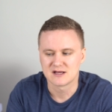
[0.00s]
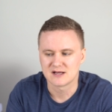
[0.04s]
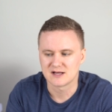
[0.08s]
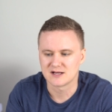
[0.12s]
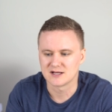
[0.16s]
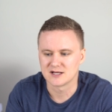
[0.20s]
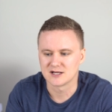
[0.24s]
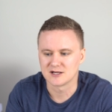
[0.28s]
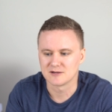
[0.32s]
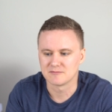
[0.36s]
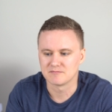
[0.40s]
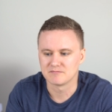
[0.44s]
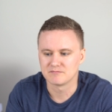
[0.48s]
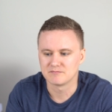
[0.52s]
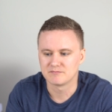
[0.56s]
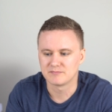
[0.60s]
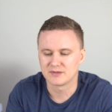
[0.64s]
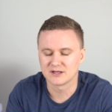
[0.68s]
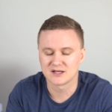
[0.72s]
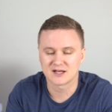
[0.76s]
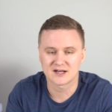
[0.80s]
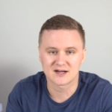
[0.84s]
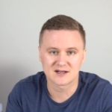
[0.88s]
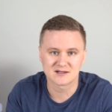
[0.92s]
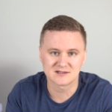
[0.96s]

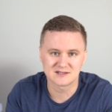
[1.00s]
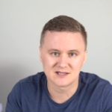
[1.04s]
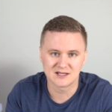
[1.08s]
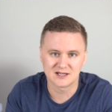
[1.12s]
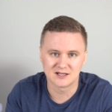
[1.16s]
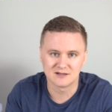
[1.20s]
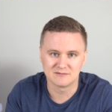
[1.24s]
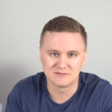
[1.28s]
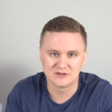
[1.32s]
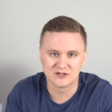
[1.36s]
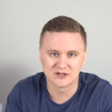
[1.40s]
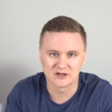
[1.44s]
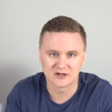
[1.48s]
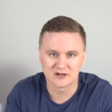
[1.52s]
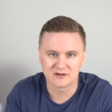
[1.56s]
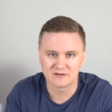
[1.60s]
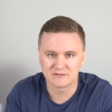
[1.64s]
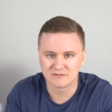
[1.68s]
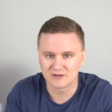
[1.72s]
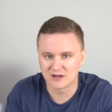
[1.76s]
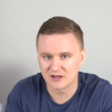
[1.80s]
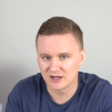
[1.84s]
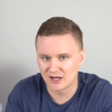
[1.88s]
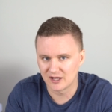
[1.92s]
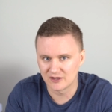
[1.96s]
But like I said, you know,
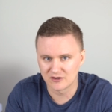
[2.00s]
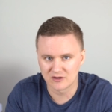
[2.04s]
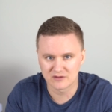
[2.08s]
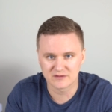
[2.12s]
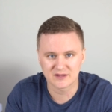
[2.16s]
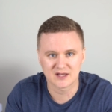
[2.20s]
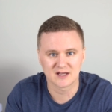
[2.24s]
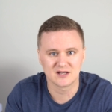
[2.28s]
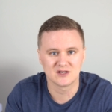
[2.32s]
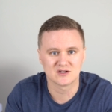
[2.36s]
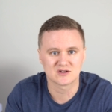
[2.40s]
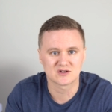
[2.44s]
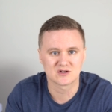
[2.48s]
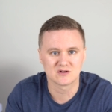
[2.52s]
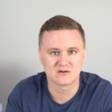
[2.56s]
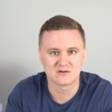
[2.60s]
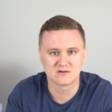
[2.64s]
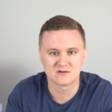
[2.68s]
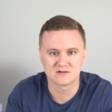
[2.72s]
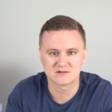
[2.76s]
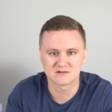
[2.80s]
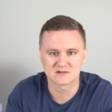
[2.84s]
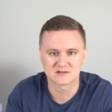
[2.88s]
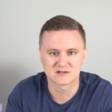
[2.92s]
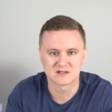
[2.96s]
I know that
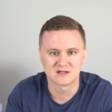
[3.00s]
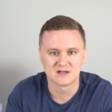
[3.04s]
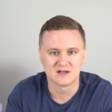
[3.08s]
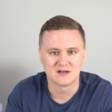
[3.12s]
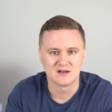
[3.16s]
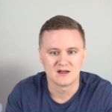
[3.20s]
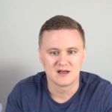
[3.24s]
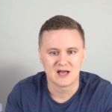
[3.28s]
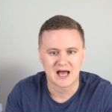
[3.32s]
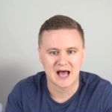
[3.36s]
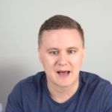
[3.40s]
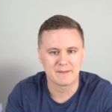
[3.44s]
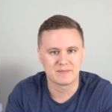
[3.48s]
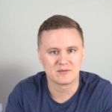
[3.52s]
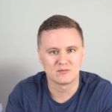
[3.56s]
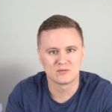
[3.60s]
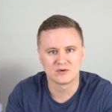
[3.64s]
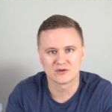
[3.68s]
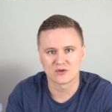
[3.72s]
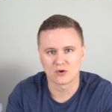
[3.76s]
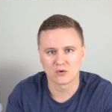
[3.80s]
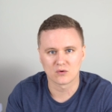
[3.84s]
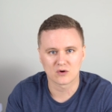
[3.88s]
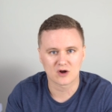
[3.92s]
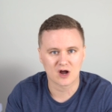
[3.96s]
issues happen
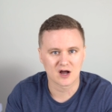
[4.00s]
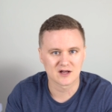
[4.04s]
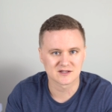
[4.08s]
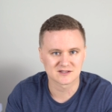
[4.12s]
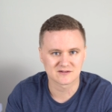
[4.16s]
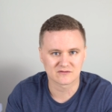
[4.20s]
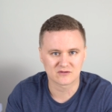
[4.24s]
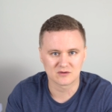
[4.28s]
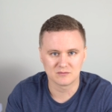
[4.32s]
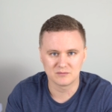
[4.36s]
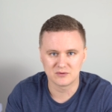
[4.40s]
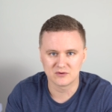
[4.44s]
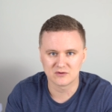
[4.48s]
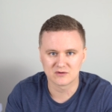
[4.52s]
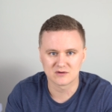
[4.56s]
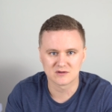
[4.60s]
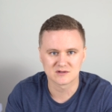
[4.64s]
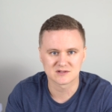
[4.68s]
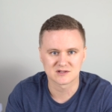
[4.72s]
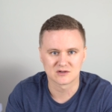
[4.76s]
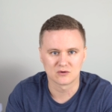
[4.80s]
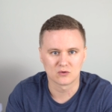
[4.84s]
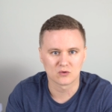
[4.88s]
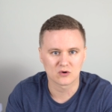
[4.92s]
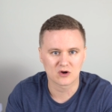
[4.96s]
with all kinds of
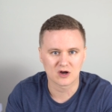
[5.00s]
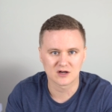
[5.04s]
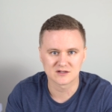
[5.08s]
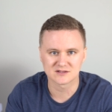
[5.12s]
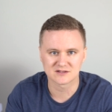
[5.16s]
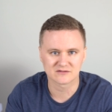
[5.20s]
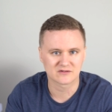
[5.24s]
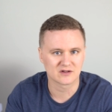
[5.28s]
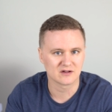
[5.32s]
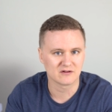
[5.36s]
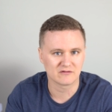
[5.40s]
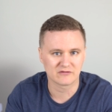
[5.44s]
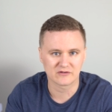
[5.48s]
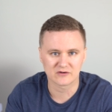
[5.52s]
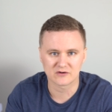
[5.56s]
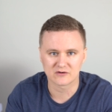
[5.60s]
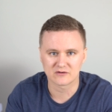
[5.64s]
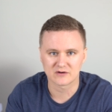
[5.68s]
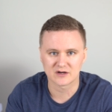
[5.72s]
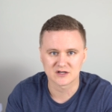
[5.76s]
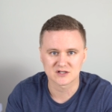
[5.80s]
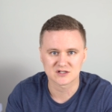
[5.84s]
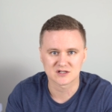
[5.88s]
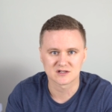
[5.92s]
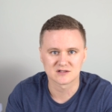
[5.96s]
computers and all kinds of
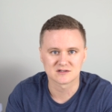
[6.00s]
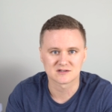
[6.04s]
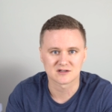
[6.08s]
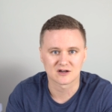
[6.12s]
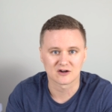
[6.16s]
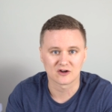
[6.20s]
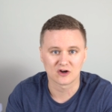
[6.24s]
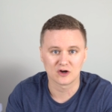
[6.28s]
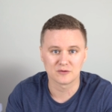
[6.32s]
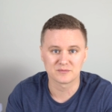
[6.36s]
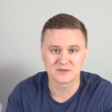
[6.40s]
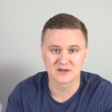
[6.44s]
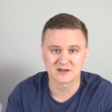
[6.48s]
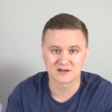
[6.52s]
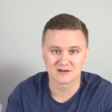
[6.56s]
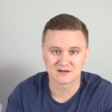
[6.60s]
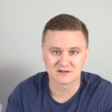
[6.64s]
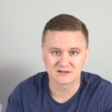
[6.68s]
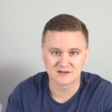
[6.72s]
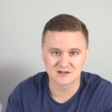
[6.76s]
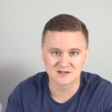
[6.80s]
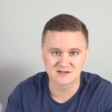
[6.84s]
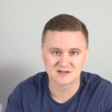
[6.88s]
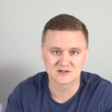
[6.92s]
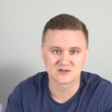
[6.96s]
configurations, and I hope
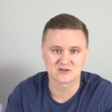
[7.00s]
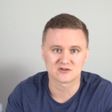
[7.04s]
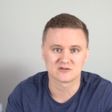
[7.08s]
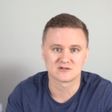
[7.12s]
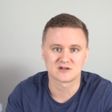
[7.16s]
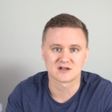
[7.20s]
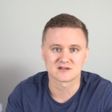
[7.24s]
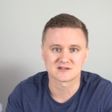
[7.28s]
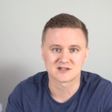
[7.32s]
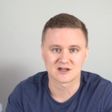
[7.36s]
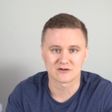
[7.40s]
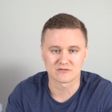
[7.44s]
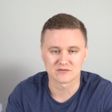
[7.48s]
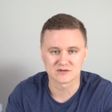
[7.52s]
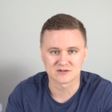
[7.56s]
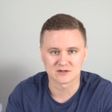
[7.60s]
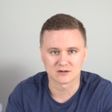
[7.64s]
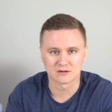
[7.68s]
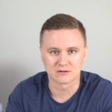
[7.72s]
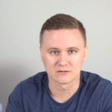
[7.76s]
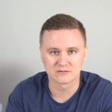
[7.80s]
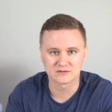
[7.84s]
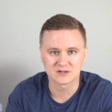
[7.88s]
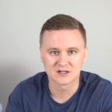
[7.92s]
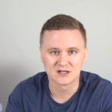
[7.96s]
that this issue does get
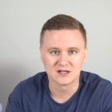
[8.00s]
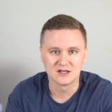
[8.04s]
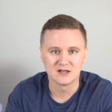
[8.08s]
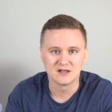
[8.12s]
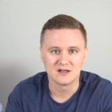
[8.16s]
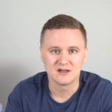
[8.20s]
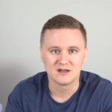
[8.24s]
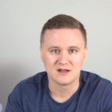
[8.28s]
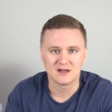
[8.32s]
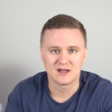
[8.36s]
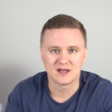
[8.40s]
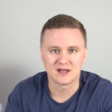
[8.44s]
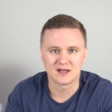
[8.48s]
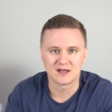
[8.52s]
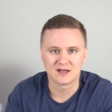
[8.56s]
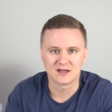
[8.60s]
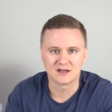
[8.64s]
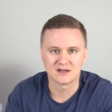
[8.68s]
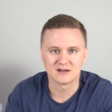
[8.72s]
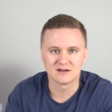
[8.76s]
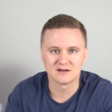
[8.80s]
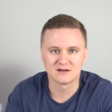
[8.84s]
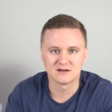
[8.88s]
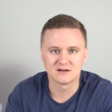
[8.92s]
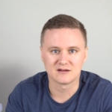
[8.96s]
resolved.
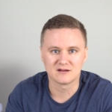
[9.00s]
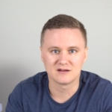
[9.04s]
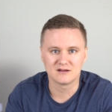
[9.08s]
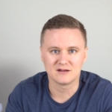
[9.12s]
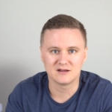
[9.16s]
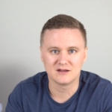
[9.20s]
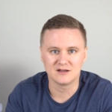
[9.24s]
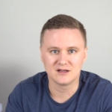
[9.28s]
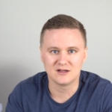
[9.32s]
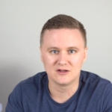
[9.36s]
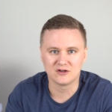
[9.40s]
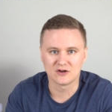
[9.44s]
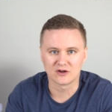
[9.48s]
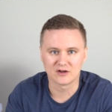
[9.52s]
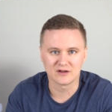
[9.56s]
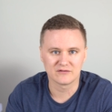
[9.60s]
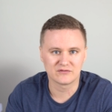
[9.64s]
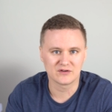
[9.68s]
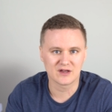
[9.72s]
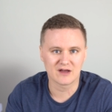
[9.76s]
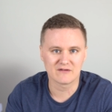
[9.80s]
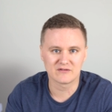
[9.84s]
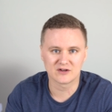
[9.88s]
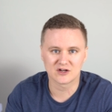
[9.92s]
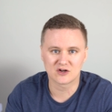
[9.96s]
And, you know, if
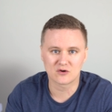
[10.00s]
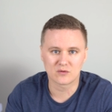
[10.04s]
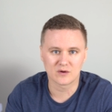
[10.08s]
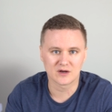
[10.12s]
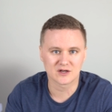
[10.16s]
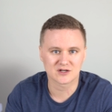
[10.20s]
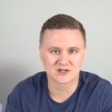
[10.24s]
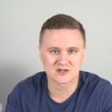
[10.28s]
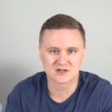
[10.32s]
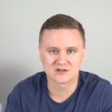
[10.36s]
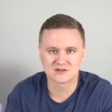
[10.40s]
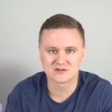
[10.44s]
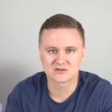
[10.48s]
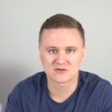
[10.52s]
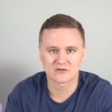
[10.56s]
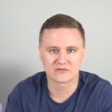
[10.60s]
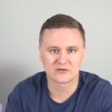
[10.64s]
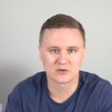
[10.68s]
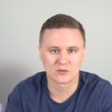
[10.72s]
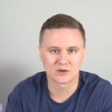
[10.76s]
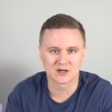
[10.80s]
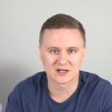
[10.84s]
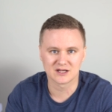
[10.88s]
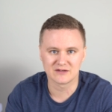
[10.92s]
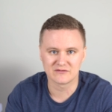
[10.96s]
you have any questions, or if
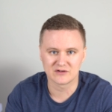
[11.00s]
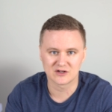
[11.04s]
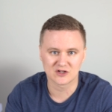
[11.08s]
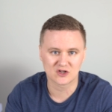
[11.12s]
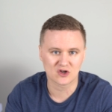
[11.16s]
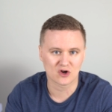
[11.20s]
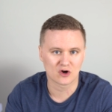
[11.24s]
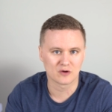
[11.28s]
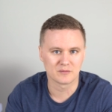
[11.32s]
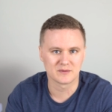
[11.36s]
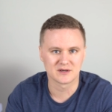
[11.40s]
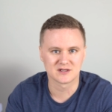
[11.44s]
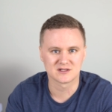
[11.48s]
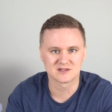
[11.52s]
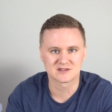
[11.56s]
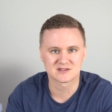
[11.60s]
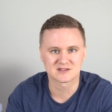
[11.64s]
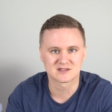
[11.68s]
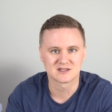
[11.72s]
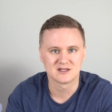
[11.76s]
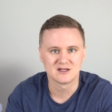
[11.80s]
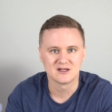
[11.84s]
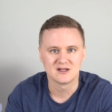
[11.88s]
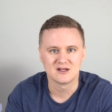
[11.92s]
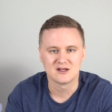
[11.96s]
you want to leave any
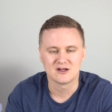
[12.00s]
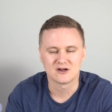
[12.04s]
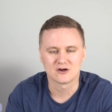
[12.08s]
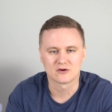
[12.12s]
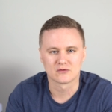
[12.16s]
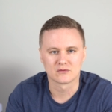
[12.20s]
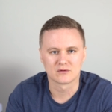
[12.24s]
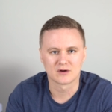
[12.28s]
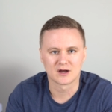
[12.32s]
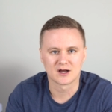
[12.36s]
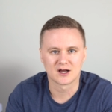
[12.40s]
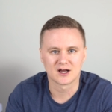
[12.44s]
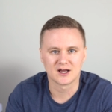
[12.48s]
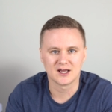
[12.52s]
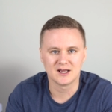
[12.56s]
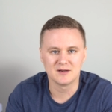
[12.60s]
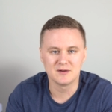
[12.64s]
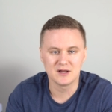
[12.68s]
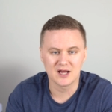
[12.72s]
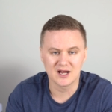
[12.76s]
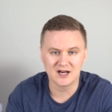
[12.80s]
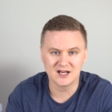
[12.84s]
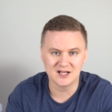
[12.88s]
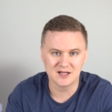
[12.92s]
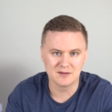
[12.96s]
comments or
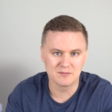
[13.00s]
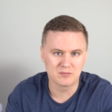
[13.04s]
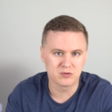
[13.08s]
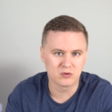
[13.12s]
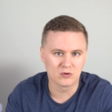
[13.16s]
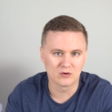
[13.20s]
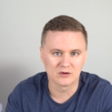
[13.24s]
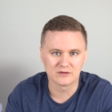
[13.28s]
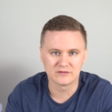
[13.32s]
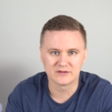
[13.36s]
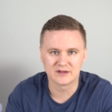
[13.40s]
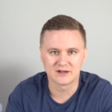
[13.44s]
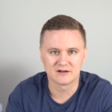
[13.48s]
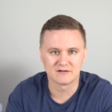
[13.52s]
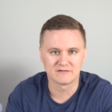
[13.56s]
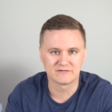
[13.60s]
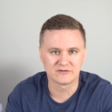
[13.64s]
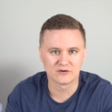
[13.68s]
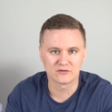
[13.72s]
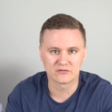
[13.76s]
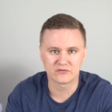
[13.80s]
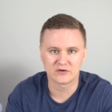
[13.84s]
any input, then feel